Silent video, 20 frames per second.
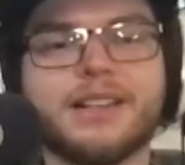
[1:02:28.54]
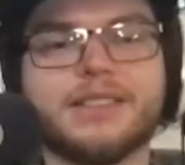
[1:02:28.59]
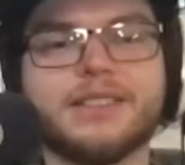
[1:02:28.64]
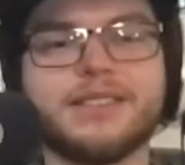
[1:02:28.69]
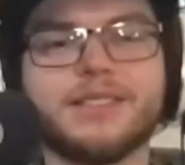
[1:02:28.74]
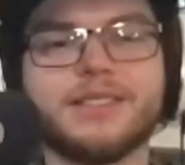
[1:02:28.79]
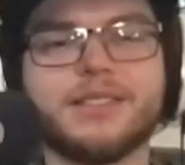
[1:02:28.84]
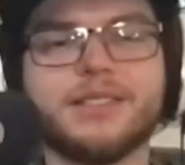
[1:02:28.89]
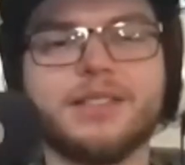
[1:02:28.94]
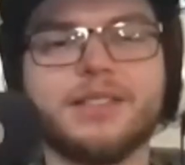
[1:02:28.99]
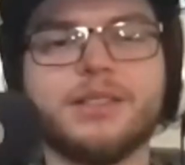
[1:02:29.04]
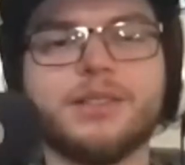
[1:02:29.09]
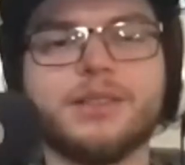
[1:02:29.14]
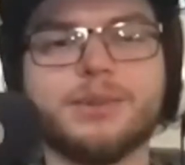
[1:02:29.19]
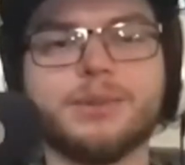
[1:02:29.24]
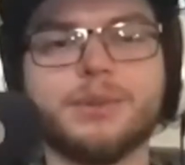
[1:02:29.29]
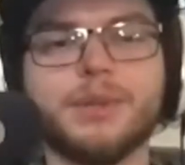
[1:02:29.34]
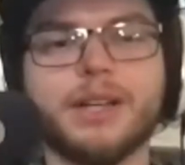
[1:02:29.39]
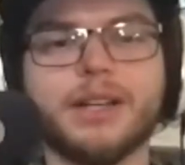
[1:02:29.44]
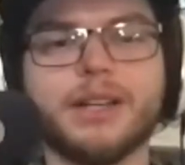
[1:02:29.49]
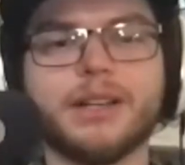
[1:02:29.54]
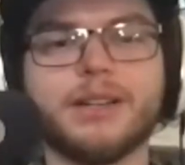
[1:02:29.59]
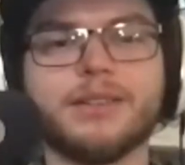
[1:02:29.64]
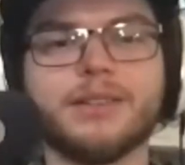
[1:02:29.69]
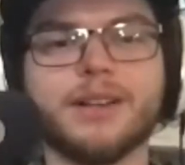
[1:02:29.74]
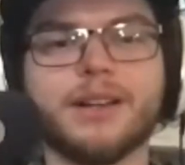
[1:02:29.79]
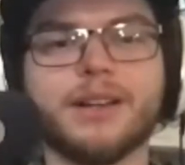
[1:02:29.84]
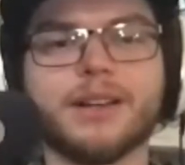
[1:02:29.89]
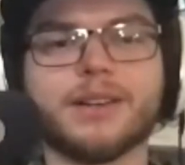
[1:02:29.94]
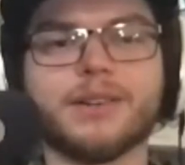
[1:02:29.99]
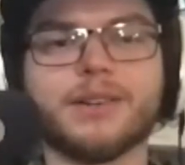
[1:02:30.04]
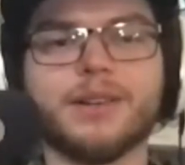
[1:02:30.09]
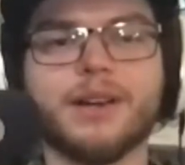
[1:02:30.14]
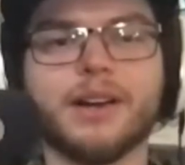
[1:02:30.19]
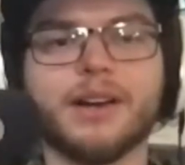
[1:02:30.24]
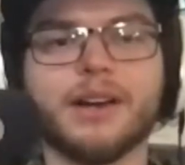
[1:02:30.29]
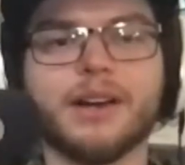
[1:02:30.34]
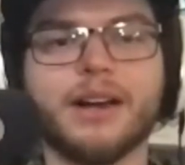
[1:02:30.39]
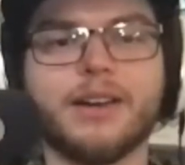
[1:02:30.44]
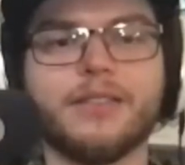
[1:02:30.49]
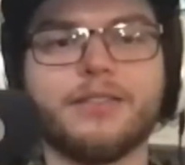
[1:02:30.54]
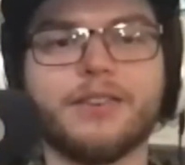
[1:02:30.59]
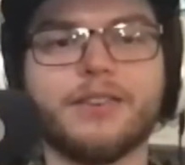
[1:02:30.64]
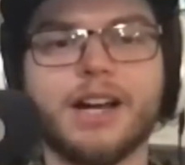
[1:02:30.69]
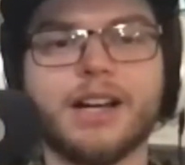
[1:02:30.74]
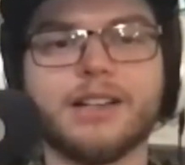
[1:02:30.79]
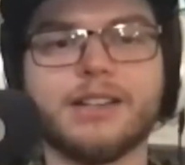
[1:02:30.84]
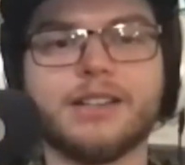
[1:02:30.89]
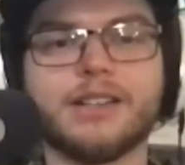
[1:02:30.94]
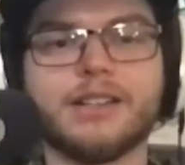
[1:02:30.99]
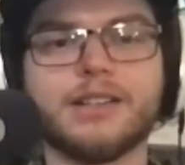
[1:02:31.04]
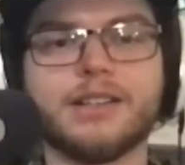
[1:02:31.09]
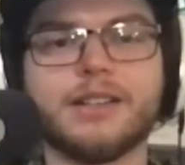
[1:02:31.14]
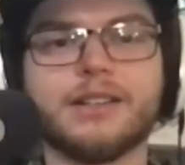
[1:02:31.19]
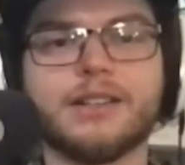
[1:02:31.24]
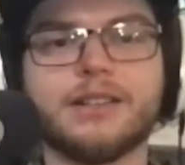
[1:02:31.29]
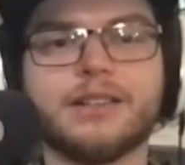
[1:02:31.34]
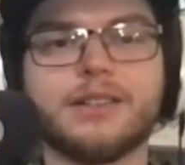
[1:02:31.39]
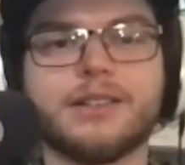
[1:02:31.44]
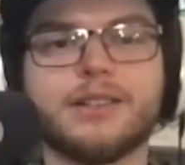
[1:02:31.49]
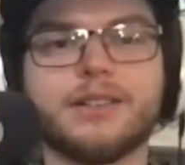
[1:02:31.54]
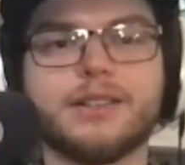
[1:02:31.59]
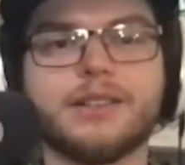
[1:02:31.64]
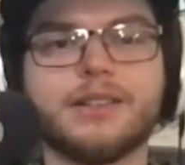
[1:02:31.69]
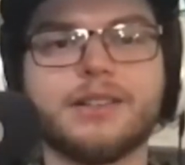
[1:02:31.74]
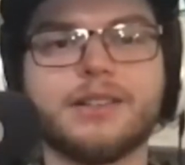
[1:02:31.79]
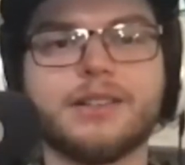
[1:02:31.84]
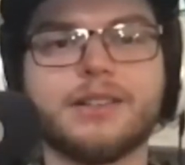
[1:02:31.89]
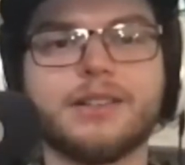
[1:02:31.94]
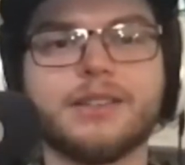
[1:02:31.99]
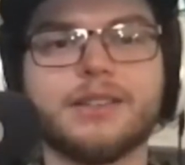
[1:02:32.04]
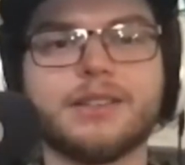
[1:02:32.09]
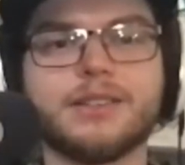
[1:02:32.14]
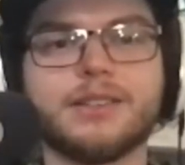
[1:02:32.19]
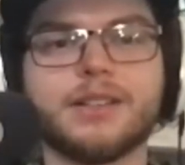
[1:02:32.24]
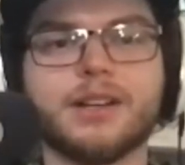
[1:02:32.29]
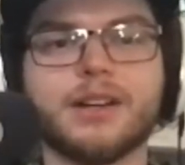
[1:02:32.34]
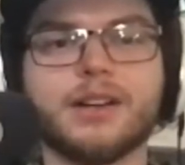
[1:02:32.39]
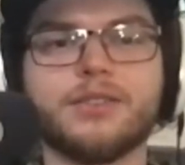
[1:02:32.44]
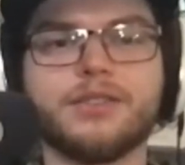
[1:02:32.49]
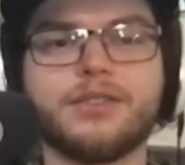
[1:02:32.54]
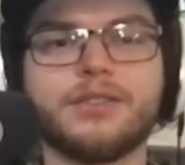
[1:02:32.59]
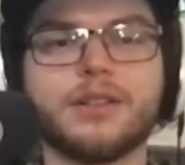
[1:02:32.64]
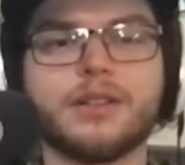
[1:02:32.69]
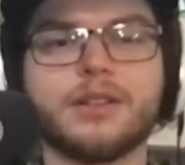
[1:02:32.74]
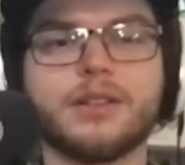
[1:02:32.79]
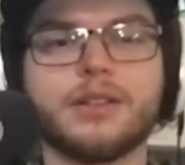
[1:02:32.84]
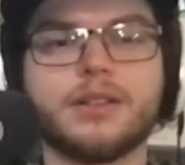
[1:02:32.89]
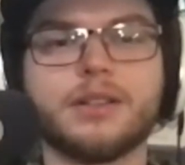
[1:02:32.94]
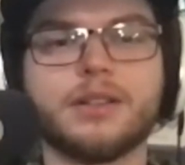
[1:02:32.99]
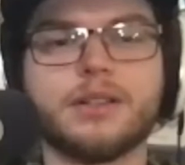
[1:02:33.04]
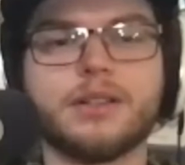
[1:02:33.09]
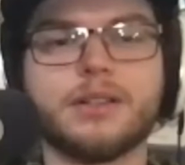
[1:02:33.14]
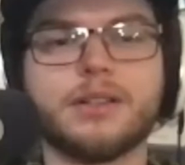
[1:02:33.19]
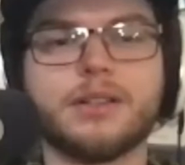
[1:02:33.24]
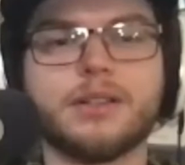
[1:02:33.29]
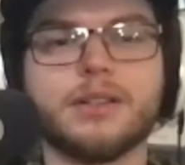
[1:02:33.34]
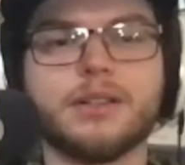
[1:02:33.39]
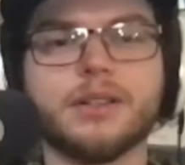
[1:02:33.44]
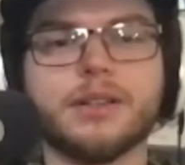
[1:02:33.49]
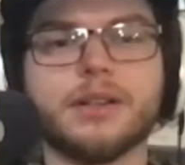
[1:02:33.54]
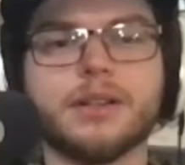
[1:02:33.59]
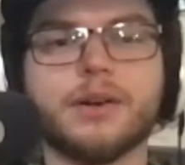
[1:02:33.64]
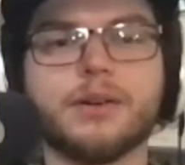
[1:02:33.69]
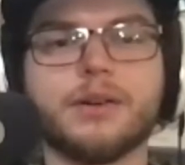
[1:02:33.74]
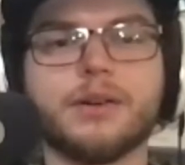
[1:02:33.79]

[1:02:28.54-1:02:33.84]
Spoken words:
see you in like a lot of high fashion stuff, you know?